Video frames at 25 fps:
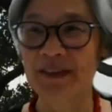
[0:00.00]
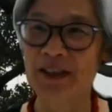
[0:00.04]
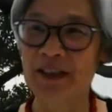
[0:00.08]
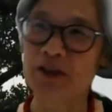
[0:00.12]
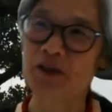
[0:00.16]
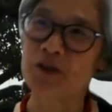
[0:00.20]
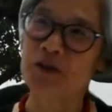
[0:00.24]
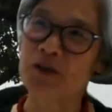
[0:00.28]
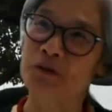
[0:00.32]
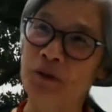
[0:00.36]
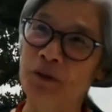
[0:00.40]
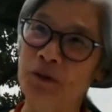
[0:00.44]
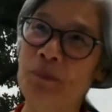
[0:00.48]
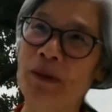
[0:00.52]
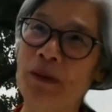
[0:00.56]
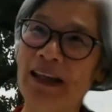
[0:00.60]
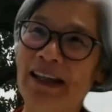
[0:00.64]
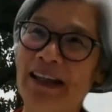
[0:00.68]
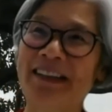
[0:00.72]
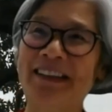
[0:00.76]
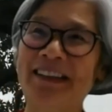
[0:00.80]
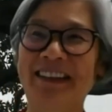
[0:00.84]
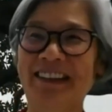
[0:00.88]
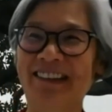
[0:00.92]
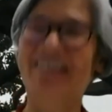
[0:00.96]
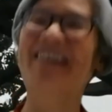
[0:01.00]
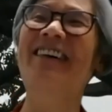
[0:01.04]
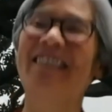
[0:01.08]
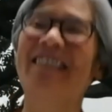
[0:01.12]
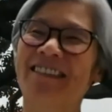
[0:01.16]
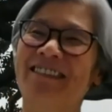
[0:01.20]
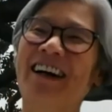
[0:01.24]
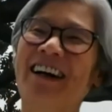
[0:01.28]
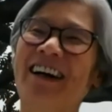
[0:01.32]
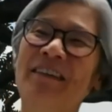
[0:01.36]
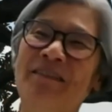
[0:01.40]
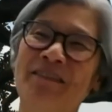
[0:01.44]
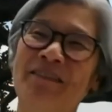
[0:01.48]
just to repeat
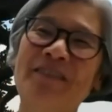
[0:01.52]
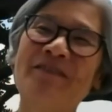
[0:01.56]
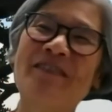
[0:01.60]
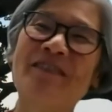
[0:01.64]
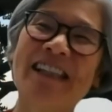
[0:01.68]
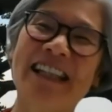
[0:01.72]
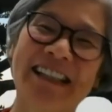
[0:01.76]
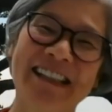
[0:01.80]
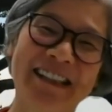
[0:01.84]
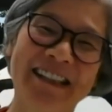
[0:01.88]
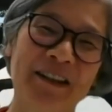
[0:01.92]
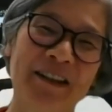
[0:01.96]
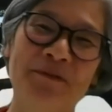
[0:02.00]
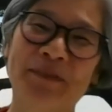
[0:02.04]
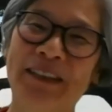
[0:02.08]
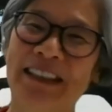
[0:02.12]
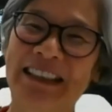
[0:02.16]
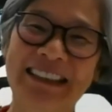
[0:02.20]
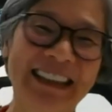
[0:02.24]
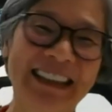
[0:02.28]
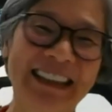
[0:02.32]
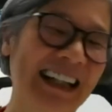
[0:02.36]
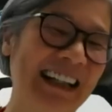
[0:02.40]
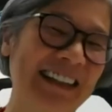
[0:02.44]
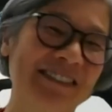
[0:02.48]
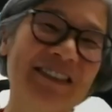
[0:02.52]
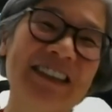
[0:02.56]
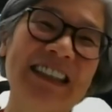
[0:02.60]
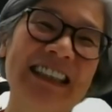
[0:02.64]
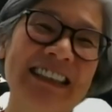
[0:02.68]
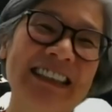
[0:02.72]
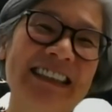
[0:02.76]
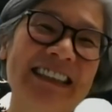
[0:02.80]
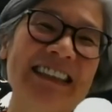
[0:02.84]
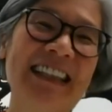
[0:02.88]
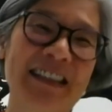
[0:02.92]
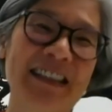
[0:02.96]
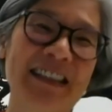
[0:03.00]
what we've said so many times, it's